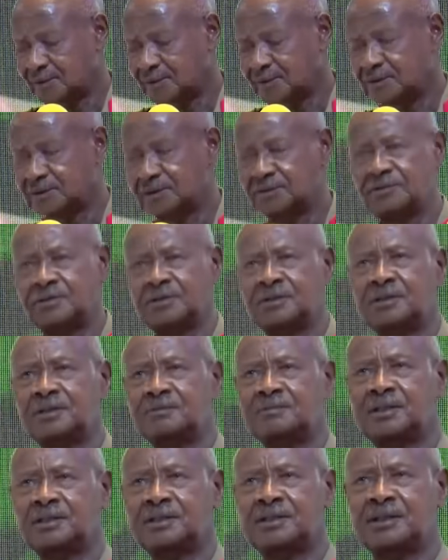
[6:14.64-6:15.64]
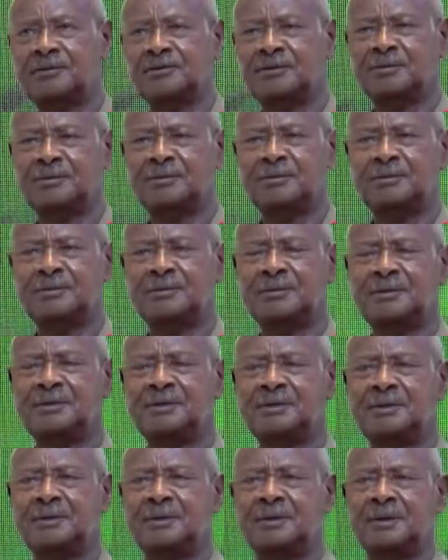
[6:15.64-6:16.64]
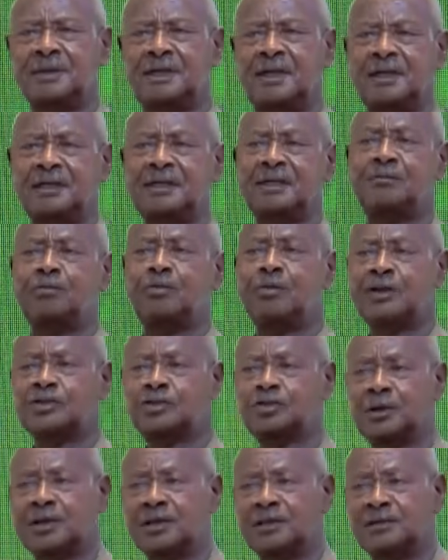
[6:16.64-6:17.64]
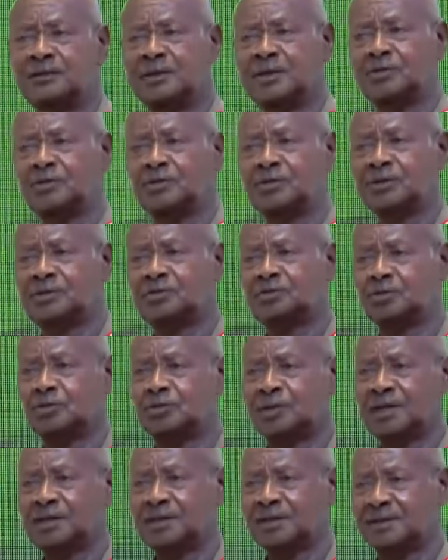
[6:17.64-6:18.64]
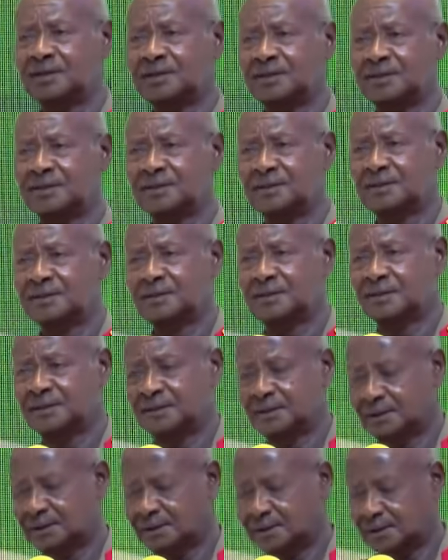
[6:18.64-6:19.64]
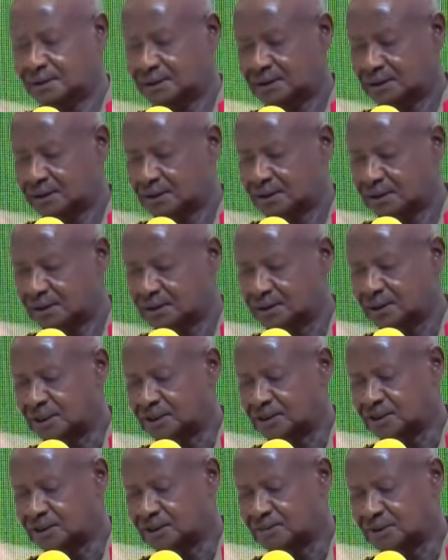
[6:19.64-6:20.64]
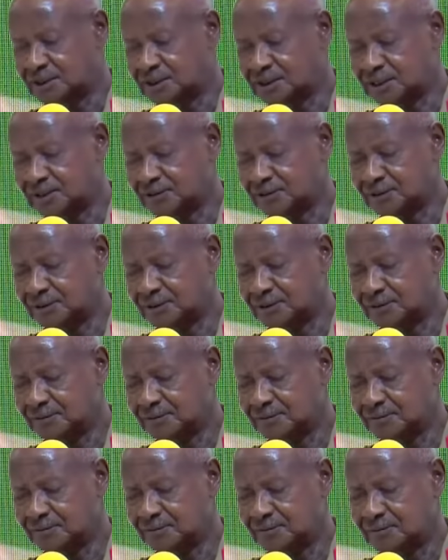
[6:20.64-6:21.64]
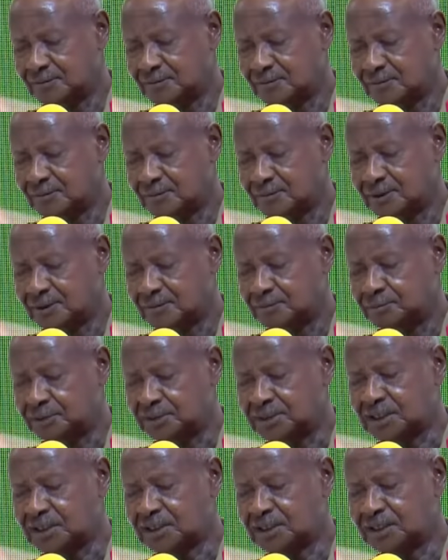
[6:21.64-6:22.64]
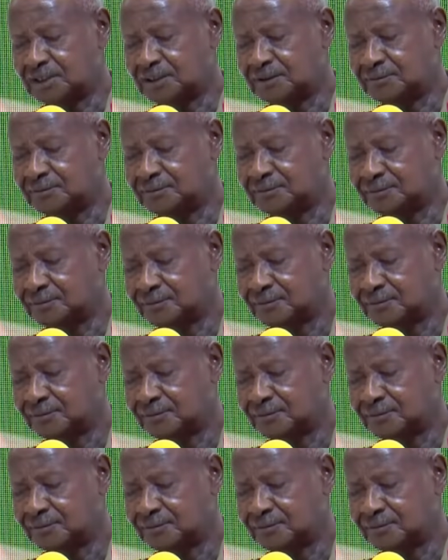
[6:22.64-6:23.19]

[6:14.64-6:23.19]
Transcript: 17th Battalion, Adam Waswa, the one who went to Rwanda, 19th Battalion, Peter Kerim,